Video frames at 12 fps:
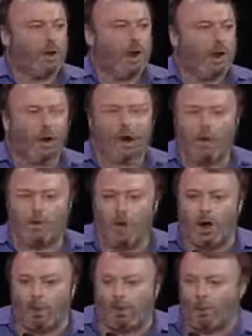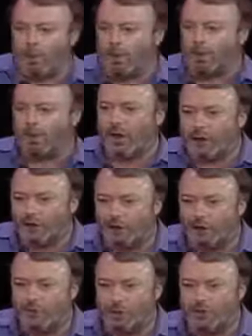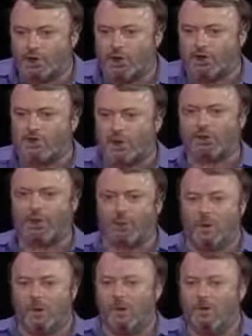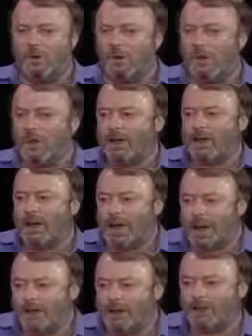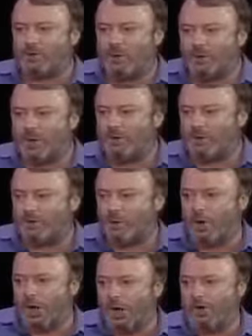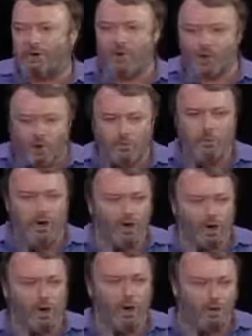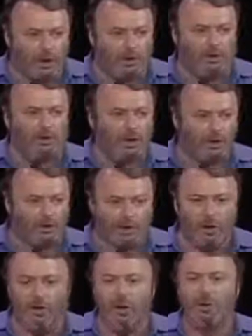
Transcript: How anyone with a tincture of socialist principle can act or speak in this way is beyond me, and I hope, ladies and gentlemen,